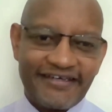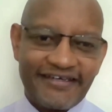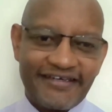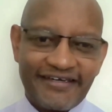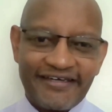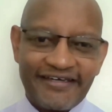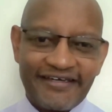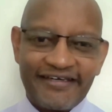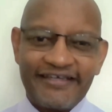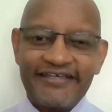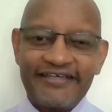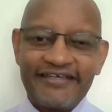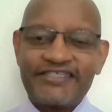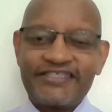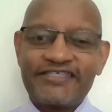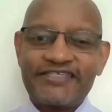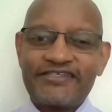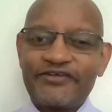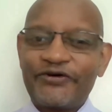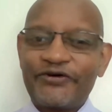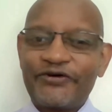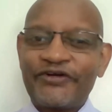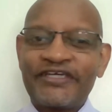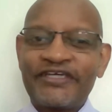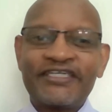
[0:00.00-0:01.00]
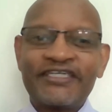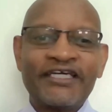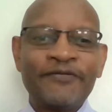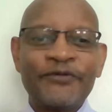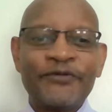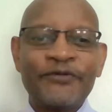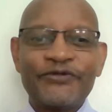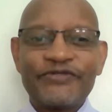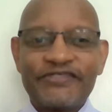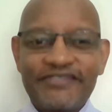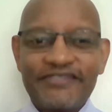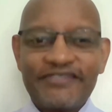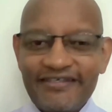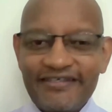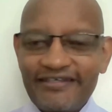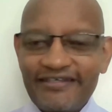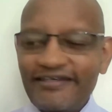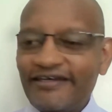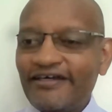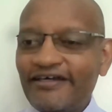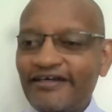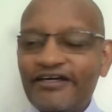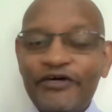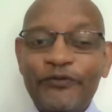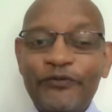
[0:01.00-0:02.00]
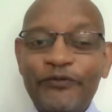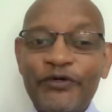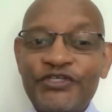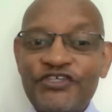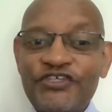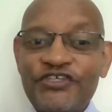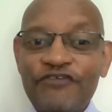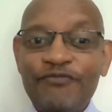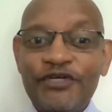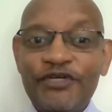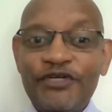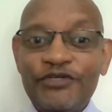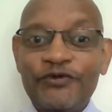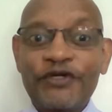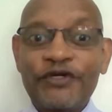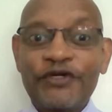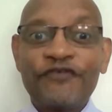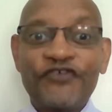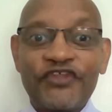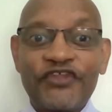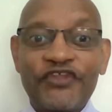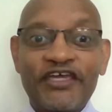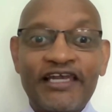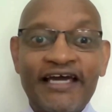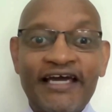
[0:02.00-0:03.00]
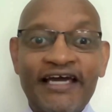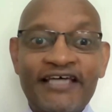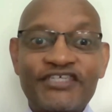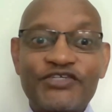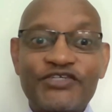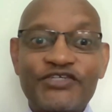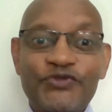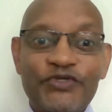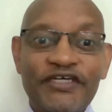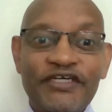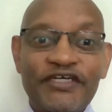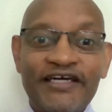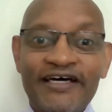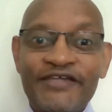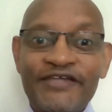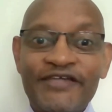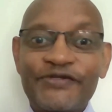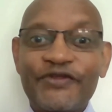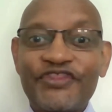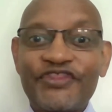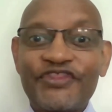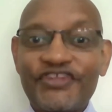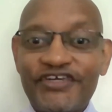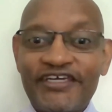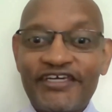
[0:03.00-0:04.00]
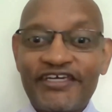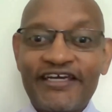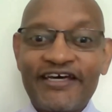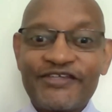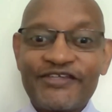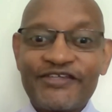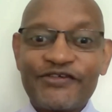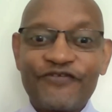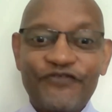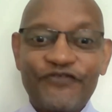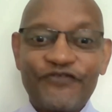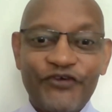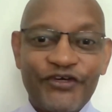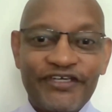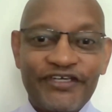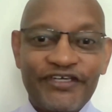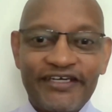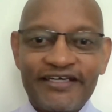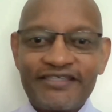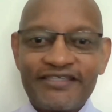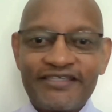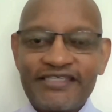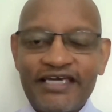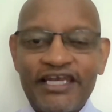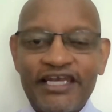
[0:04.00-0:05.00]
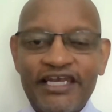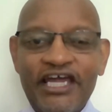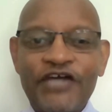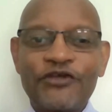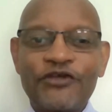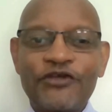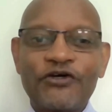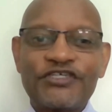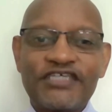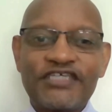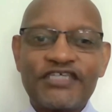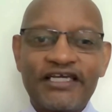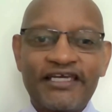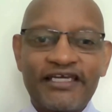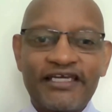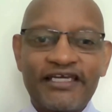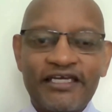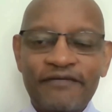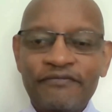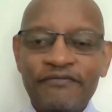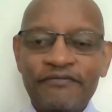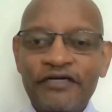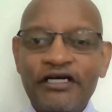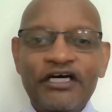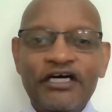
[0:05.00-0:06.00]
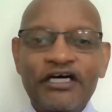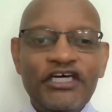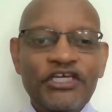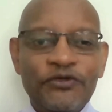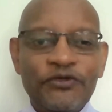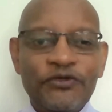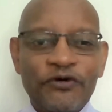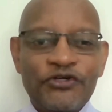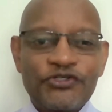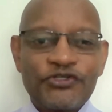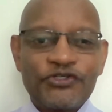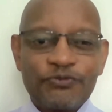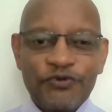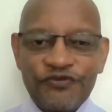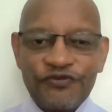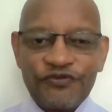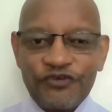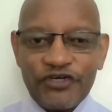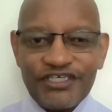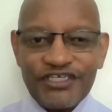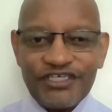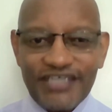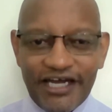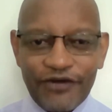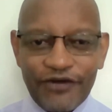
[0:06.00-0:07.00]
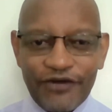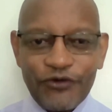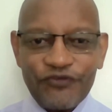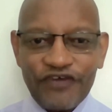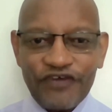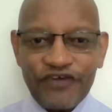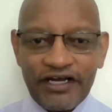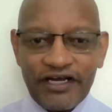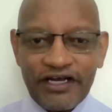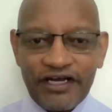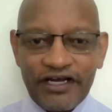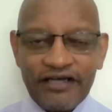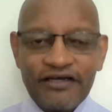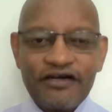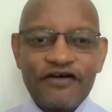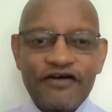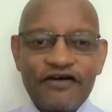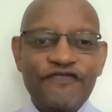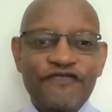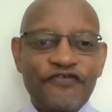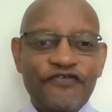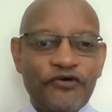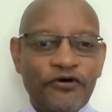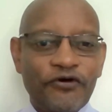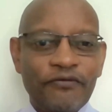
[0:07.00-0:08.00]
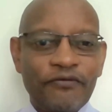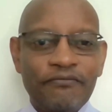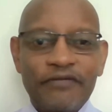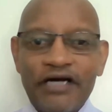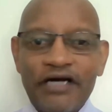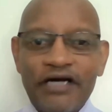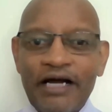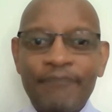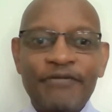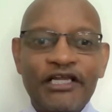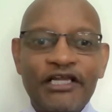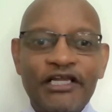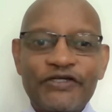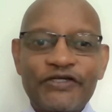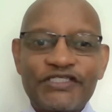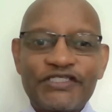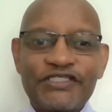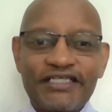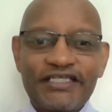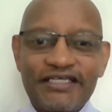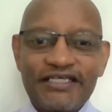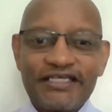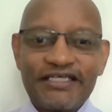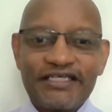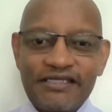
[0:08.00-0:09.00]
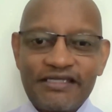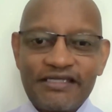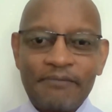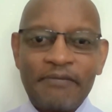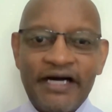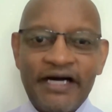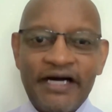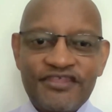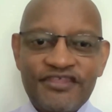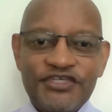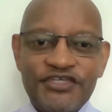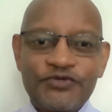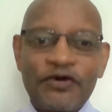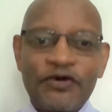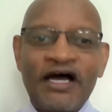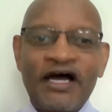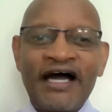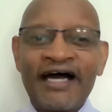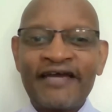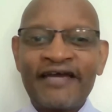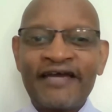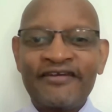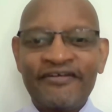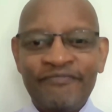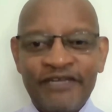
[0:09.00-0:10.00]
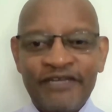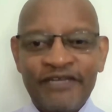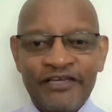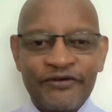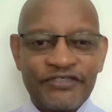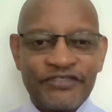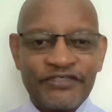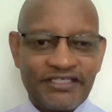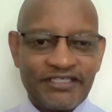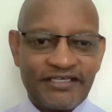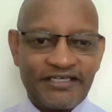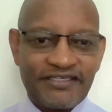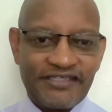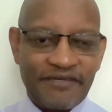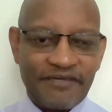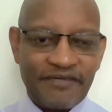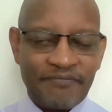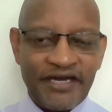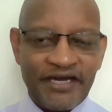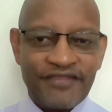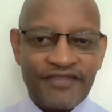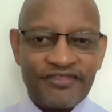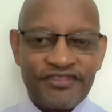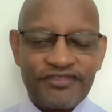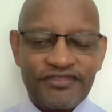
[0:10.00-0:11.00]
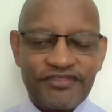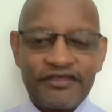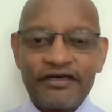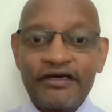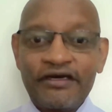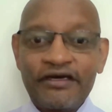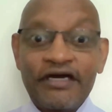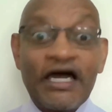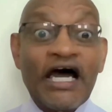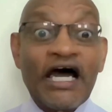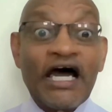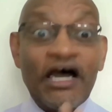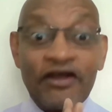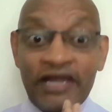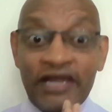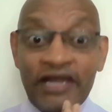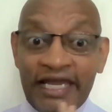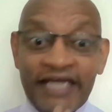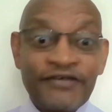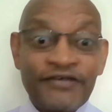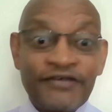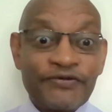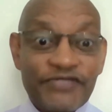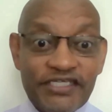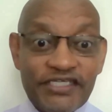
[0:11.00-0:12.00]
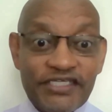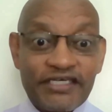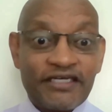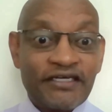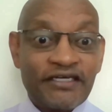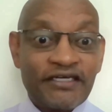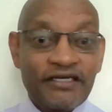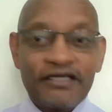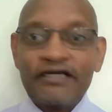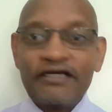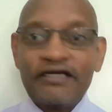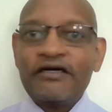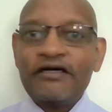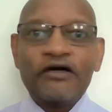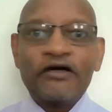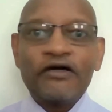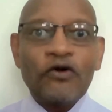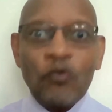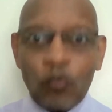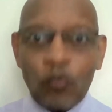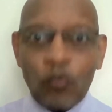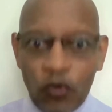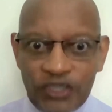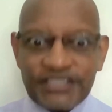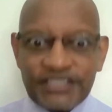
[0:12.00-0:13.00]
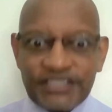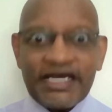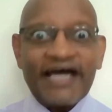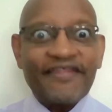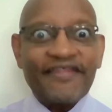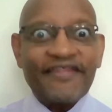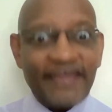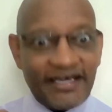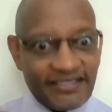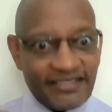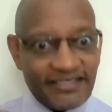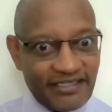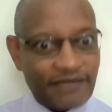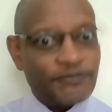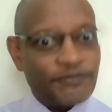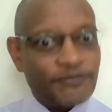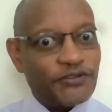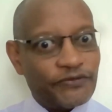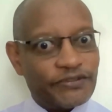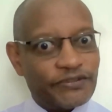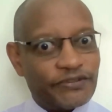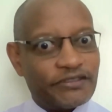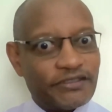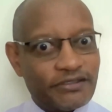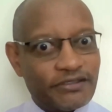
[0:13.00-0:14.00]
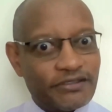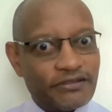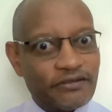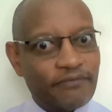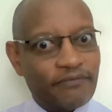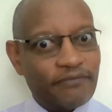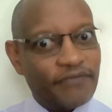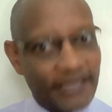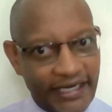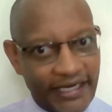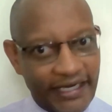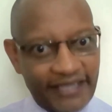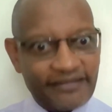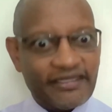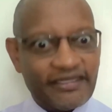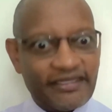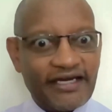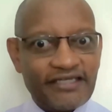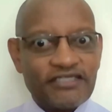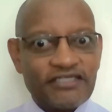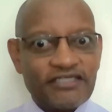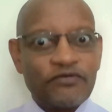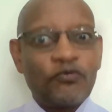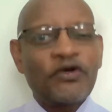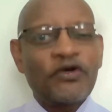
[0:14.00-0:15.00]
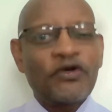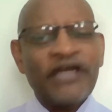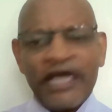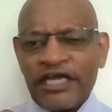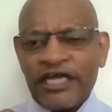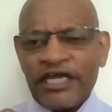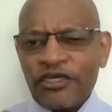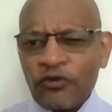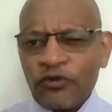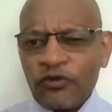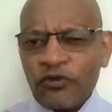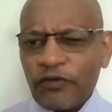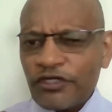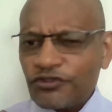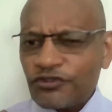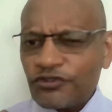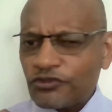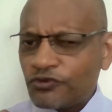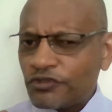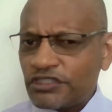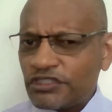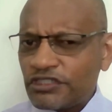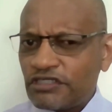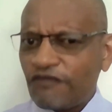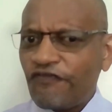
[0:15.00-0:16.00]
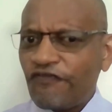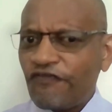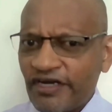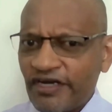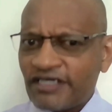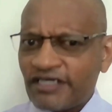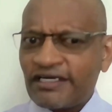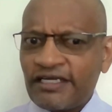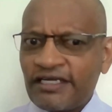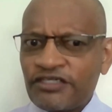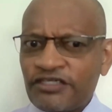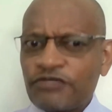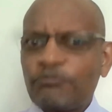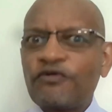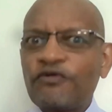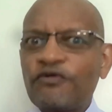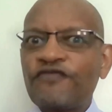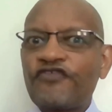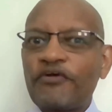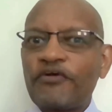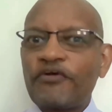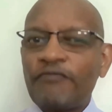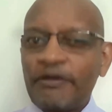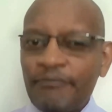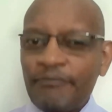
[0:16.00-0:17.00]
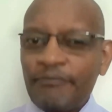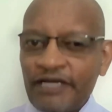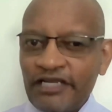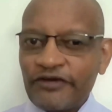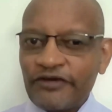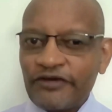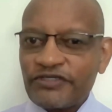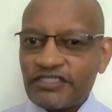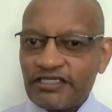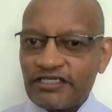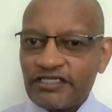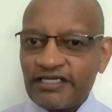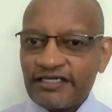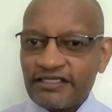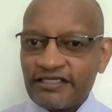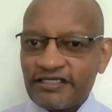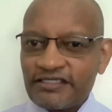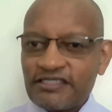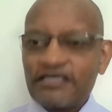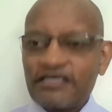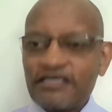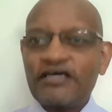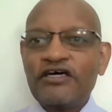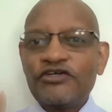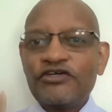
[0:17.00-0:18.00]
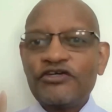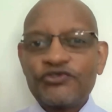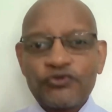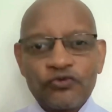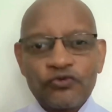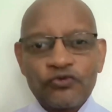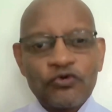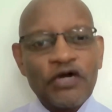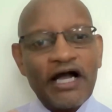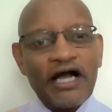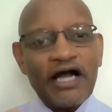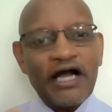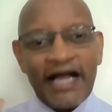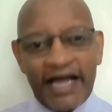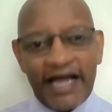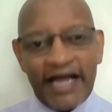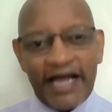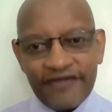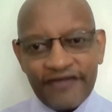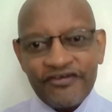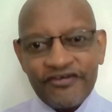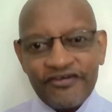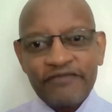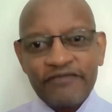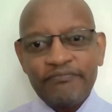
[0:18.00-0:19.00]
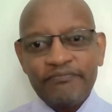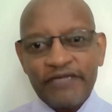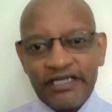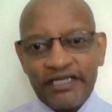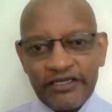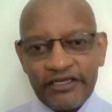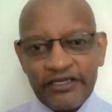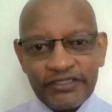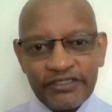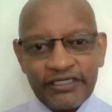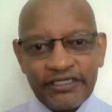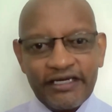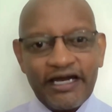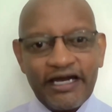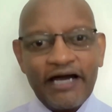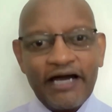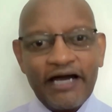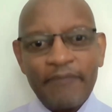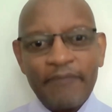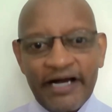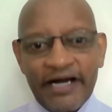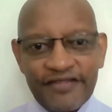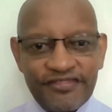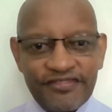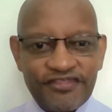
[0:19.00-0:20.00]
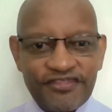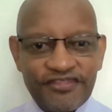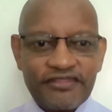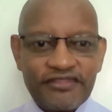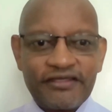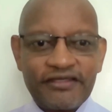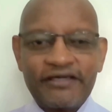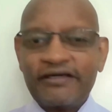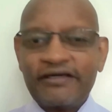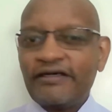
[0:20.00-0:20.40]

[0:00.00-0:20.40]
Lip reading: He's already able to see what you've been doing for the last 2 years or 3 years or 4 years. And now you're telling him you want to move your turnover from 1 million shillings a month to 100 million shillings a month. I'd like to say, what are the assumptions behind that? What are you going to do differently to move from 1 million shillings to 100 million a month?